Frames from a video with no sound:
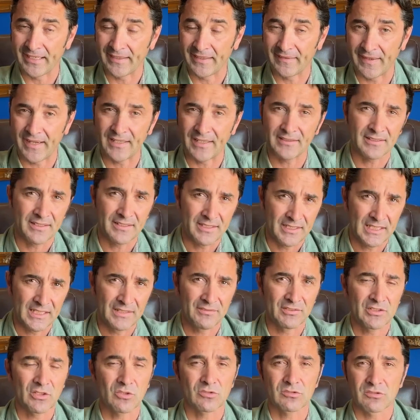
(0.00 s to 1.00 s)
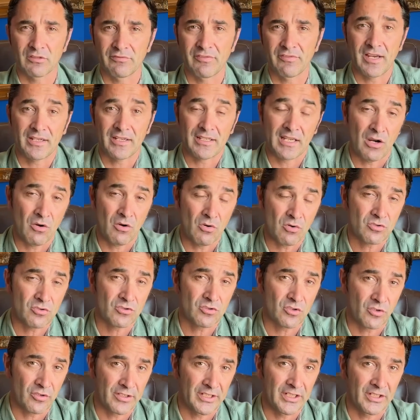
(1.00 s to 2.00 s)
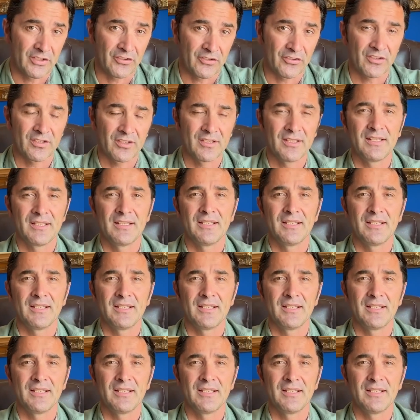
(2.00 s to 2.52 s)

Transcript: in that, even though Slovakia also is